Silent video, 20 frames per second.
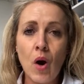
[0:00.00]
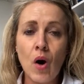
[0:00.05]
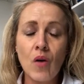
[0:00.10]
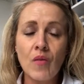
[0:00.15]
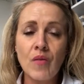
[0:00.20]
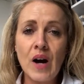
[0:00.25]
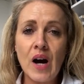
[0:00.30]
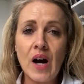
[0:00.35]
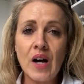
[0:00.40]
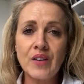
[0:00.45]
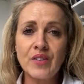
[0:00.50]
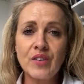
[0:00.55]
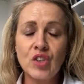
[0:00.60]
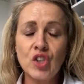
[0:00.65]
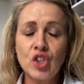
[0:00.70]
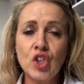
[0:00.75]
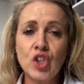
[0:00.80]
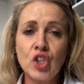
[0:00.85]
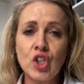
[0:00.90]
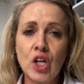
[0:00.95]
of us
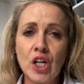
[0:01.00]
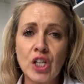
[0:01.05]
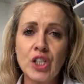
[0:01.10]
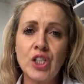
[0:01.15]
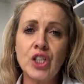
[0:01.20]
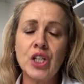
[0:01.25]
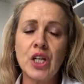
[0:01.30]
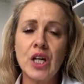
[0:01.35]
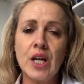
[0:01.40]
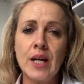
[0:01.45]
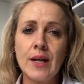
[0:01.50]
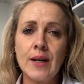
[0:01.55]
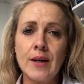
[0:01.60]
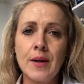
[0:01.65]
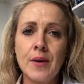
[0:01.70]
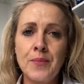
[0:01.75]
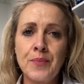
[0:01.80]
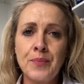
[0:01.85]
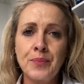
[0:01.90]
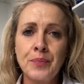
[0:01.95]

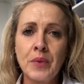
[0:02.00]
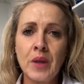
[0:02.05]
judging